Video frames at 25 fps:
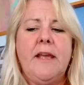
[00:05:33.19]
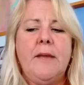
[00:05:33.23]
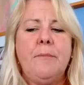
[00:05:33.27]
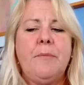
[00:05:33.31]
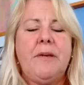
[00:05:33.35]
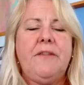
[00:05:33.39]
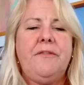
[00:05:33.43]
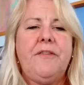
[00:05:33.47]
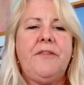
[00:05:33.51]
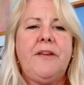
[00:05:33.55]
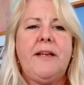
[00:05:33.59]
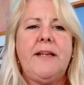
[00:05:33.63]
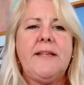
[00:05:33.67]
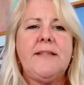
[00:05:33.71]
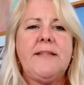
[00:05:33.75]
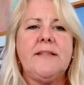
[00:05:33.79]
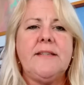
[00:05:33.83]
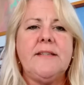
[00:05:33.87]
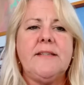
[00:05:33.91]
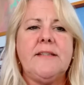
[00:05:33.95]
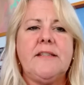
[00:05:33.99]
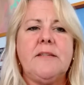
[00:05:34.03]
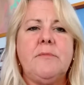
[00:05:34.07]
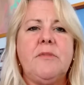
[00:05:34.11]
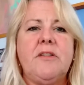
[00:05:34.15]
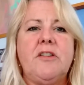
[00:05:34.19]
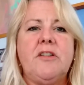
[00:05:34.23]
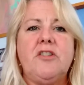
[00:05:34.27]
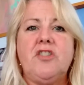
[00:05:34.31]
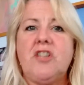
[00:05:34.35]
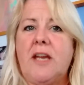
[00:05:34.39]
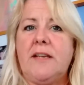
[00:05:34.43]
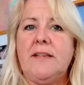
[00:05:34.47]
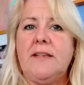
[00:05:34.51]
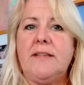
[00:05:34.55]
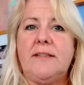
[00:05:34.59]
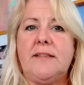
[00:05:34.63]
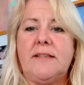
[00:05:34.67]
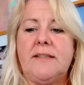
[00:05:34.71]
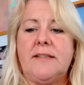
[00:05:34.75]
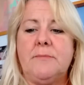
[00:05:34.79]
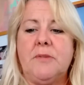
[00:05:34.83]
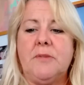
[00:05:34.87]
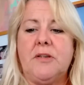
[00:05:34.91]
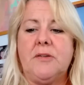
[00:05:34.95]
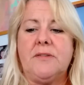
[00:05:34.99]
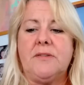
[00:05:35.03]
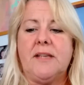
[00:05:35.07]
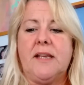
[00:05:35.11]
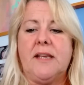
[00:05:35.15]
But if you listen to some of the Genesis
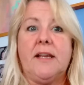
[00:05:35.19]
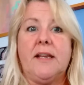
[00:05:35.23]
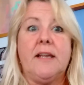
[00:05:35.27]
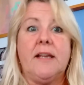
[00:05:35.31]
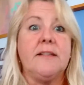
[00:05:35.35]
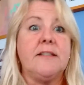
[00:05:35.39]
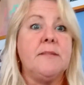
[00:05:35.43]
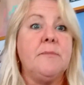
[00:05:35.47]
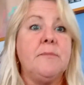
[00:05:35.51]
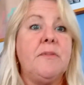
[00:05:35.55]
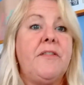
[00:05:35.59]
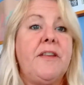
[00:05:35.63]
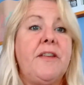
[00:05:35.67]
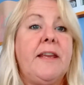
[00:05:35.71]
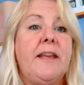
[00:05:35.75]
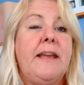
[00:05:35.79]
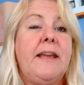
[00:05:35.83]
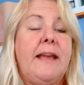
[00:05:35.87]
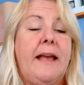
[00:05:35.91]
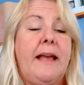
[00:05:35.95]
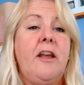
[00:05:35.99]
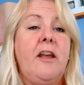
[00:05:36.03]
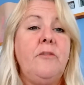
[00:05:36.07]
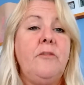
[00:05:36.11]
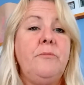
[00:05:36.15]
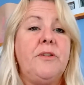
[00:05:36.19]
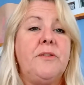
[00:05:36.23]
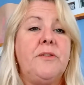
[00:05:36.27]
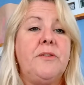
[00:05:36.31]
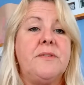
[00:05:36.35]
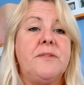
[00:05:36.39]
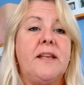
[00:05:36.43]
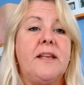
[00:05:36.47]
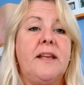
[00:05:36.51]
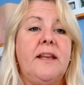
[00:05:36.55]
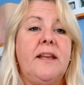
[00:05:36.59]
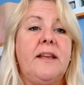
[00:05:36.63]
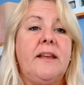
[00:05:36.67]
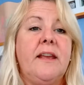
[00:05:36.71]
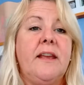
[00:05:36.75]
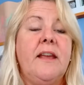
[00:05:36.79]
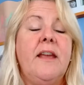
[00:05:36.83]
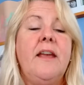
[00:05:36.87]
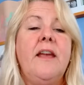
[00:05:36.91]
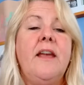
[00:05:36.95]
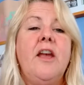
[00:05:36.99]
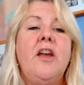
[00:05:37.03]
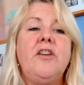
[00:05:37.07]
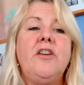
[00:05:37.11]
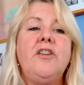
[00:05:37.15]
music and some of the ELO music,
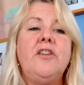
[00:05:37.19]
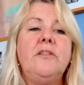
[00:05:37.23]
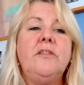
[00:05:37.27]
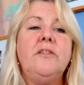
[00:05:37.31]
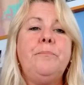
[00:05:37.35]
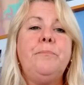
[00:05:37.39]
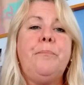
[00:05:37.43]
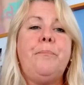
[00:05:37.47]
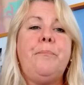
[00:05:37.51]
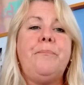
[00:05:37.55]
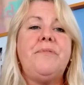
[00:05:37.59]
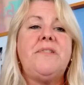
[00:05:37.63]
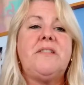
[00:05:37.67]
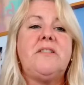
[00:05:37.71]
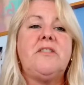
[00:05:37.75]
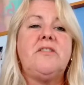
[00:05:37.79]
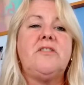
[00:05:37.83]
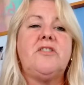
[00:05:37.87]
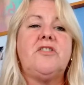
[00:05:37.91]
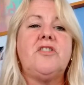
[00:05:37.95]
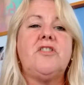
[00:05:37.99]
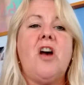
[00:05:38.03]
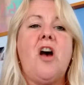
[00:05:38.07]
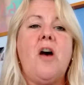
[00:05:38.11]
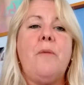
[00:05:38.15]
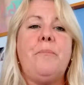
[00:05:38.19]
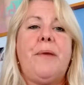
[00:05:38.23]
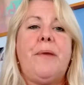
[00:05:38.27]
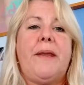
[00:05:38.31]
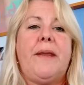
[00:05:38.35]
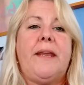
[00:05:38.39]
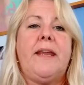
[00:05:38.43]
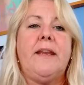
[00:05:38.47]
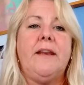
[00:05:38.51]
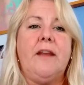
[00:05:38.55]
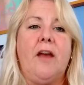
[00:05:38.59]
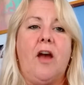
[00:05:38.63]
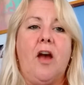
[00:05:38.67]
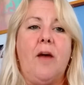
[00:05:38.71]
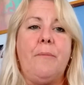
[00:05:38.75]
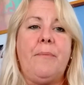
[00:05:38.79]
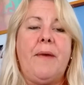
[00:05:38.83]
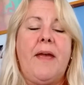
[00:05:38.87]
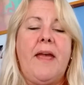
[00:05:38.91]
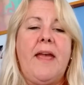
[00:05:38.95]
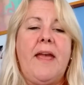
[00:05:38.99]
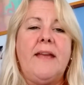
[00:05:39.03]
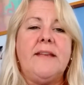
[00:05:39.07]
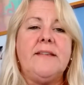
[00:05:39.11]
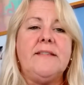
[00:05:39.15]
you'll start picking up
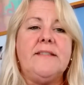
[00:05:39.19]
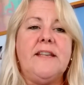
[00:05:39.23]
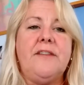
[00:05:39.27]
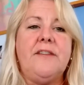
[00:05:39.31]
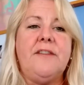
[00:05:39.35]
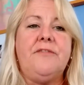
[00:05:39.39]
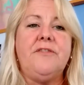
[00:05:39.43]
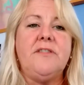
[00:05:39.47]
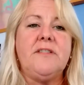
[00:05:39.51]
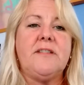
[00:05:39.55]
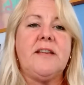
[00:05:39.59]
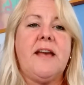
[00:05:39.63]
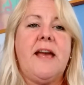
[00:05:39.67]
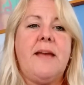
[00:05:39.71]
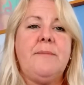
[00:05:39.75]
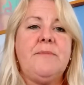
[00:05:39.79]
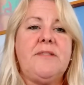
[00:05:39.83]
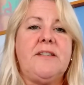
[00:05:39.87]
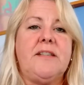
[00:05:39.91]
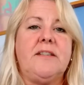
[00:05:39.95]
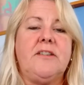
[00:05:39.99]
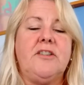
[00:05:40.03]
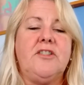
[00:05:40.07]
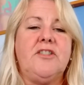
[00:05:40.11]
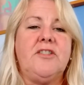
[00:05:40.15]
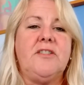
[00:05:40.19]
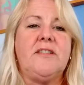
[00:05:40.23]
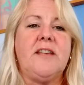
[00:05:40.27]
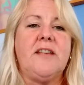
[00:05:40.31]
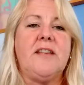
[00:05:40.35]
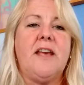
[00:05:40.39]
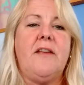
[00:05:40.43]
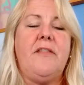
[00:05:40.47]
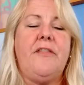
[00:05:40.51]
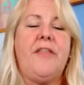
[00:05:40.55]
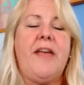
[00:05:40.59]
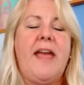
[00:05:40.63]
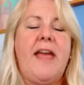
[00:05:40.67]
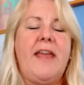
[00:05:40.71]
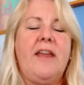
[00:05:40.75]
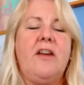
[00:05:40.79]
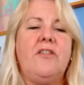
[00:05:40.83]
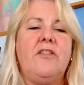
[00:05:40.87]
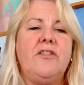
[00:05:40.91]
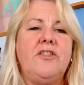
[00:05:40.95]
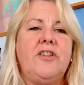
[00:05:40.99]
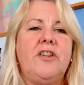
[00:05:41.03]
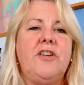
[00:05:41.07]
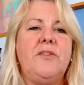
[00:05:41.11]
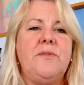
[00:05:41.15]
different time signatures that they
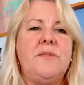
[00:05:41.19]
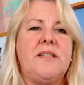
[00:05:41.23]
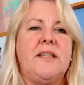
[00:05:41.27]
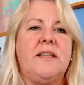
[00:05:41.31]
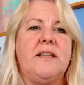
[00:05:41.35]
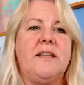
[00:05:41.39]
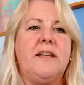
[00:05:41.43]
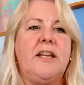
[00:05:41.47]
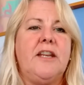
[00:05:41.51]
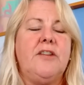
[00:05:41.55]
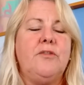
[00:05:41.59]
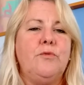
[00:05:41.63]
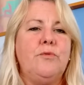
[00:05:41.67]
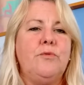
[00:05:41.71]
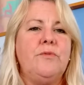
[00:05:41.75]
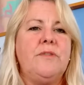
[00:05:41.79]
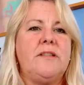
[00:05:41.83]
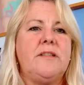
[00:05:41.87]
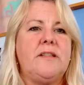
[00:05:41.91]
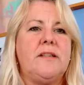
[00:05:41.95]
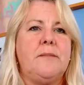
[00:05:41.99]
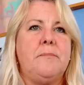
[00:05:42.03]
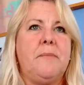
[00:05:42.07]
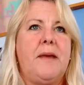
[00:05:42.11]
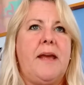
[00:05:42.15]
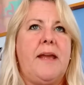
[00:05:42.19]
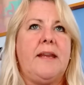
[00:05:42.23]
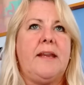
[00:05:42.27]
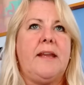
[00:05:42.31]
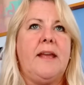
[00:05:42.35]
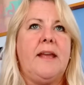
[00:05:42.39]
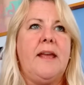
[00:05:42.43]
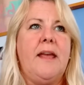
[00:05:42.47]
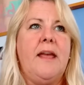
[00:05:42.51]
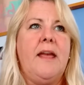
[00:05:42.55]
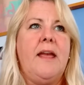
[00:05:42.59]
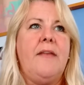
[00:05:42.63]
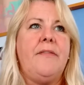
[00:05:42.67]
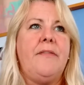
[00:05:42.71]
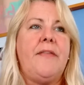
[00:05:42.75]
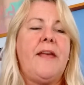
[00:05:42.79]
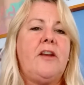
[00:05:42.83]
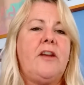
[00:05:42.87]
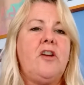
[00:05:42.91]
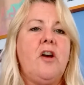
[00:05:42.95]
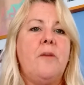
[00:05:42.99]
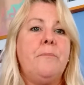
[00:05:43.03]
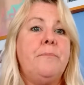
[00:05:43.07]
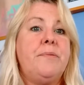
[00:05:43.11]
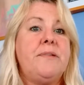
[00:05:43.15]
are using in order to make their
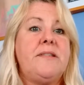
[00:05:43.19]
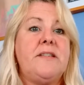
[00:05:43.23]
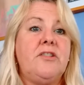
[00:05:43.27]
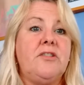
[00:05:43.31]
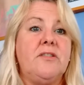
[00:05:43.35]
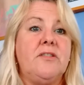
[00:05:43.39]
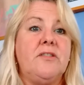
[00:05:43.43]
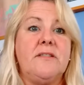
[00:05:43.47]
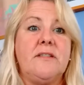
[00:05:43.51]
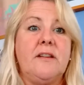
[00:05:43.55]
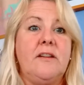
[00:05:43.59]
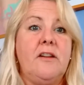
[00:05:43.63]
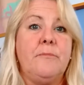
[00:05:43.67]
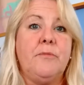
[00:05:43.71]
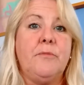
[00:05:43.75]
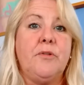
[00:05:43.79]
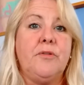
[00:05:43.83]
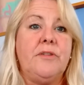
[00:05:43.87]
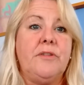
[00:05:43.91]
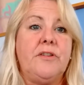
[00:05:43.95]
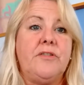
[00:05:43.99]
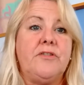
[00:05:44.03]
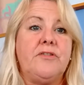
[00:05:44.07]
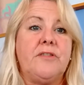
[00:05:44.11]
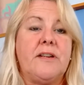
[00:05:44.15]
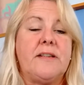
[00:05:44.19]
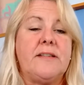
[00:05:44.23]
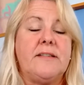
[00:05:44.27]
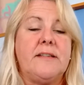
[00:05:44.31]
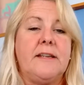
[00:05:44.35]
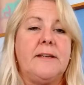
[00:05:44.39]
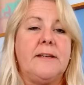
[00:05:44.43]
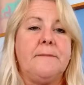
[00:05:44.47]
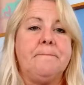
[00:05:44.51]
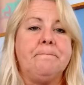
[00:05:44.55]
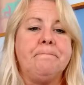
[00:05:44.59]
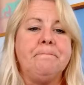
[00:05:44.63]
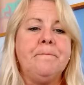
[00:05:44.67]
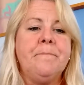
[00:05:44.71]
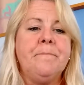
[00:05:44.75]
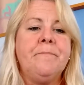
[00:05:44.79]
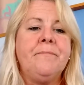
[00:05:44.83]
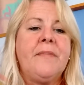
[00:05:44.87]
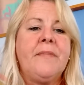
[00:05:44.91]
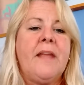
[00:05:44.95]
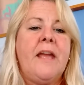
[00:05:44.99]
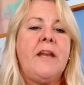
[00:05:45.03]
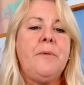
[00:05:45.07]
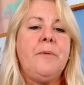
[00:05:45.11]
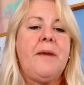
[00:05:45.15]
compositions a lot more interesting.
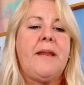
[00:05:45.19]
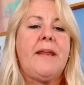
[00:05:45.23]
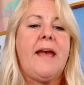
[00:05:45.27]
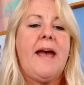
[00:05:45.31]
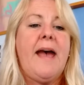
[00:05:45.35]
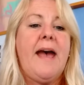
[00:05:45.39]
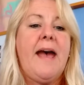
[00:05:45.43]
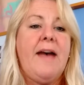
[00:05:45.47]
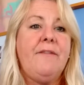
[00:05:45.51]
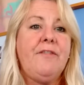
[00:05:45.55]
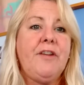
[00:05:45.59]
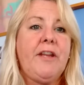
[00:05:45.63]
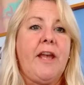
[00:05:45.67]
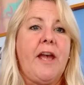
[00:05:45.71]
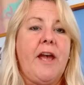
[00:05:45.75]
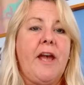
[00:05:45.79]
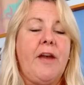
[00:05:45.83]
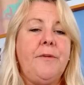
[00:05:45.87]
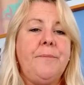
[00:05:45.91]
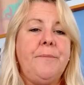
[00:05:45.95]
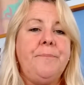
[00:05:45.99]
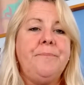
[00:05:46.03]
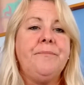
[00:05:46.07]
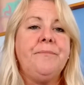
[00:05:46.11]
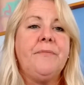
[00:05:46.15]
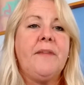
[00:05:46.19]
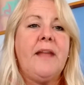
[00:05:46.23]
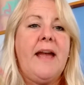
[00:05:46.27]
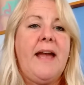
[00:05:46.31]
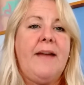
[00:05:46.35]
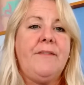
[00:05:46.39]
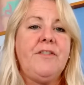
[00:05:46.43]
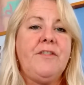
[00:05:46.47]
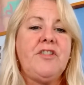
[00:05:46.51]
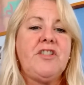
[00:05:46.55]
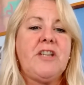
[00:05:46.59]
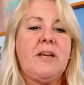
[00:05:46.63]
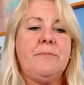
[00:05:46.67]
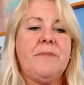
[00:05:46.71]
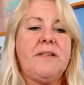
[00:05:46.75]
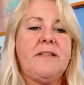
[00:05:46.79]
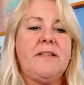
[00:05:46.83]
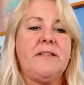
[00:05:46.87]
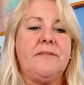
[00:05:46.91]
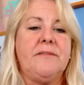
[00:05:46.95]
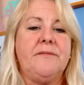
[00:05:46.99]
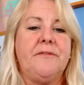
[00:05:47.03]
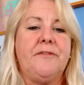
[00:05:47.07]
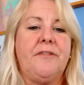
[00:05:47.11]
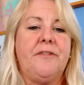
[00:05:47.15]
Anyway, have a go, have a jam with
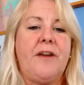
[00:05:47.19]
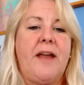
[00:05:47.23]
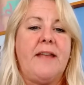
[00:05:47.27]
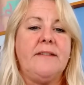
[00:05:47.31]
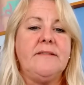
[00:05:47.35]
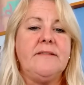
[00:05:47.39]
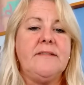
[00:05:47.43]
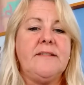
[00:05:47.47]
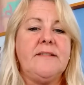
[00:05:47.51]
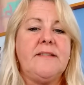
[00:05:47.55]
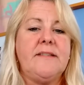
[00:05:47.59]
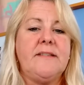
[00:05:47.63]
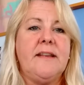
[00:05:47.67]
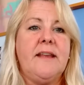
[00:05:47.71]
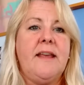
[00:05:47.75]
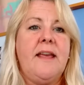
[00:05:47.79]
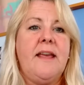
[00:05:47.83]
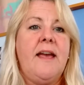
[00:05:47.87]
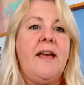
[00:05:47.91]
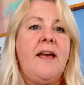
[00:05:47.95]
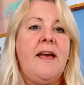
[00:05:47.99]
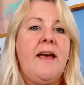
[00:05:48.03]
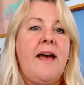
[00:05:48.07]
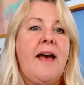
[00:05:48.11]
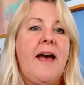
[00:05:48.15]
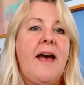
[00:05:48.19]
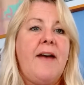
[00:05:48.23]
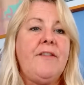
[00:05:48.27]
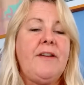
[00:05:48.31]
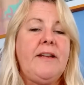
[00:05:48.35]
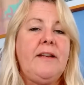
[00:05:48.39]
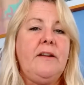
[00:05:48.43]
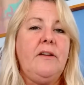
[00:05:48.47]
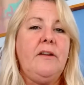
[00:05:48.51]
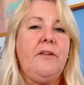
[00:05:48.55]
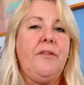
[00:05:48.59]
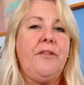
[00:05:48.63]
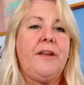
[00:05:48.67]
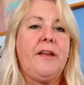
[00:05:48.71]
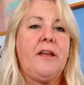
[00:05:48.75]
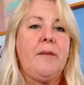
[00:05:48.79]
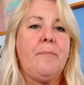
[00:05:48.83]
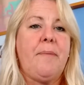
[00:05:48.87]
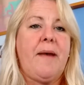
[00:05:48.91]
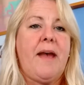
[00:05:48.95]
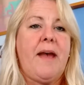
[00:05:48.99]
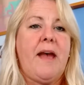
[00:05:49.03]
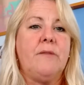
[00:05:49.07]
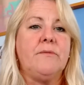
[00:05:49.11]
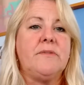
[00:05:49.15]
some friends, have a little think
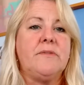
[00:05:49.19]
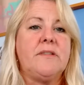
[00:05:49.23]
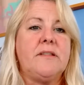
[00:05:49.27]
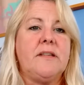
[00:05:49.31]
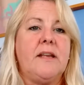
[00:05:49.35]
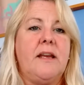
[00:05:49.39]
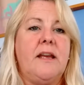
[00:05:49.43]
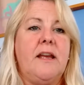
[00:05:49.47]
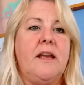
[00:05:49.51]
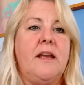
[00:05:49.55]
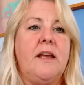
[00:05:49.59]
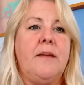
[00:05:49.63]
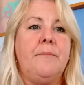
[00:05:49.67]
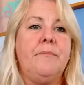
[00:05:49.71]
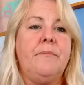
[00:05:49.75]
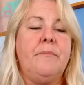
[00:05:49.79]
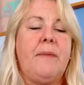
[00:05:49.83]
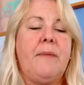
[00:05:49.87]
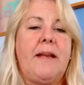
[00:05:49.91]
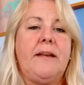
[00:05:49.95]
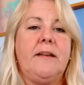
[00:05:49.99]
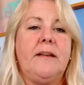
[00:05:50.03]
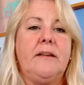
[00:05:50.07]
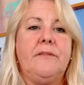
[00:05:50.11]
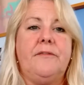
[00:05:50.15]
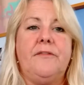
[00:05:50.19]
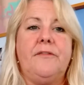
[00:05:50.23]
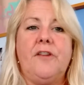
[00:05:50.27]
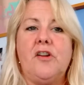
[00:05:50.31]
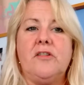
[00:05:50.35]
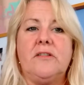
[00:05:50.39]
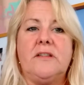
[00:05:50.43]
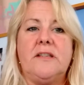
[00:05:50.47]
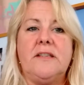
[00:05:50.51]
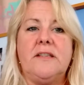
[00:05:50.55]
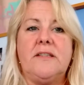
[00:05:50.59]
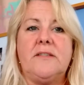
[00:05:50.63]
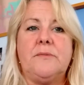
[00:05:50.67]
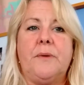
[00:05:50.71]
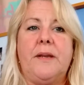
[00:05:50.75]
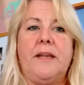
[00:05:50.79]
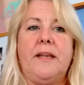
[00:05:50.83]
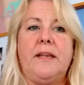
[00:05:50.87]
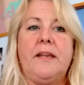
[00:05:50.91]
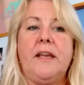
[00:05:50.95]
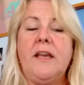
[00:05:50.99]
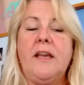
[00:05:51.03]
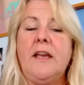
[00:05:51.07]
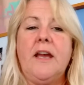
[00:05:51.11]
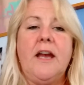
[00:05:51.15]
about my little vlog this
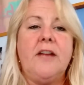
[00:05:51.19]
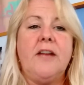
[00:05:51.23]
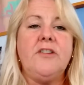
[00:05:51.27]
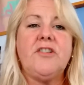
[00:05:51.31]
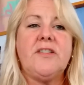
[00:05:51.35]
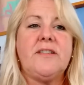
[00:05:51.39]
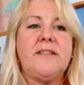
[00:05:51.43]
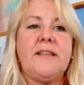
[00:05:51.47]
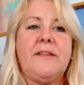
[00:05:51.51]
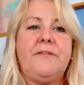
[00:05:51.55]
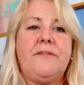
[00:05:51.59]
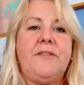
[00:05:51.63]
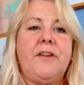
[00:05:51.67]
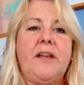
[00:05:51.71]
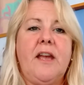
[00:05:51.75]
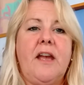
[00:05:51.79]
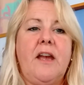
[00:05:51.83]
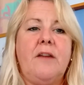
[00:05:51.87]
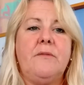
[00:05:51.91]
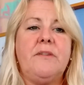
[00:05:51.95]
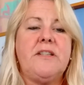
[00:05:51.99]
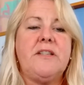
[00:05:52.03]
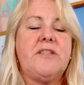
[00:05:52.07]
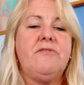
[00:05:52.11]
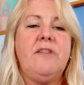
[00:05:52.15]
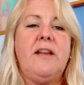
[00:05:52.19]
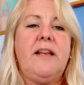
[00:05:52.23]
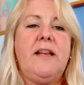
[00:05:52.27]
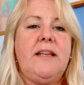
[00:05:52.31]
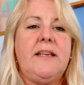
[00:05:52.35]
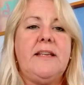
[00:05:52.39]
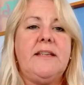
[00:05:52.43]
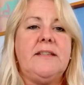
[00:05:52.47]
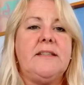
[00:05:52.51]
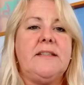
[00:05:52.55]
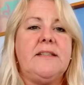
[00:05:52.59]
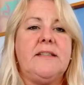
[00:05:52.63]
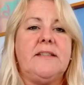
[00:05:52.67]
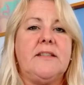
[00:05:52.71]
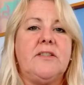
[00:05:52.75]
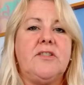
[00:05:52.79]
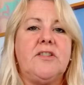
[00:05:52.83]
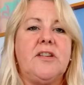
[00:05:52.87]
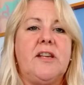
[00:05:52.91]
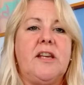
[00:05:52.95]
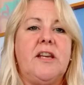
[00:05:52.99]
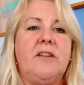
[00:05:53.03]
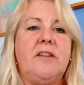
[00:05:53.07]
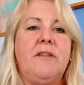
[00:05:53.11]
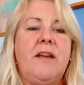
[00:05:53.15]
week, and just have a go. It's really easy to
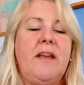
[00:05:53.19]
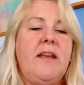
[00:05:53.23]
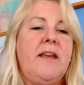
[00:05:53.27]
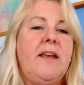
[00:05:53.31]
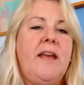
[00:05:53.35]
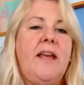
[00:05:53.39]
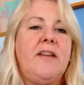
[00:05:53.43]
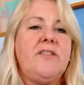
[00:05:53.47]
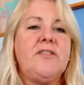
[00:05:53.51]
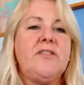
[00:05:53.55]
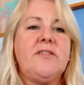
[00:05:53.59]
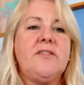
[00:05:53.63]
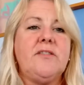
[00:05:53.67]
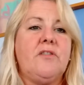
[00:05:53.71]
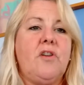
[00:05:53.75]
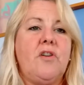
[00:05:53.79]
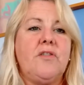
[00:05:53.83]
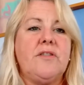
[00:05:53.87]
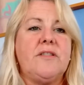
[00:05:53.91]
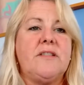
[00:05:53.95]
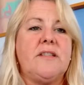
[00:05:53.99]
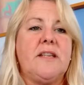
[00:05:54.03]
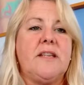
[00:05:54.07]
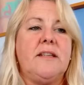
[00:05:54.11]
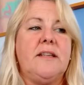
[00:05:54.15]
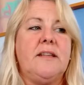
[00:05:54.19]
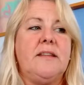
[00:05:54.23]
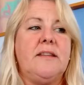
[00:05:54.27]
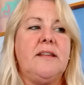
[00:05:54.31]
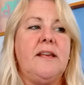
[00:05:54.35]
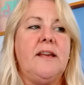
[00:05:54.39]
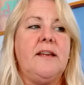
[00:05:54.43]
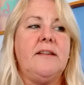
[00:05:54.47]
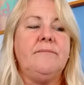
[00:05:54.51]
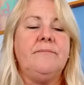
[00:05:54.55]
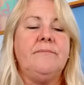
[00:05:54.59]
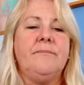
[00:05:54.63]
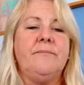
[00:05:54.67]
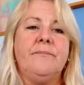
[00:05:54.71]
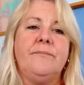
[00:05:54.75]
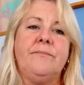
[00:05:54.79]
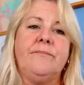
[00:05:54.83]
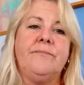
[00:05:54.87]
do. It doesn't cost anything.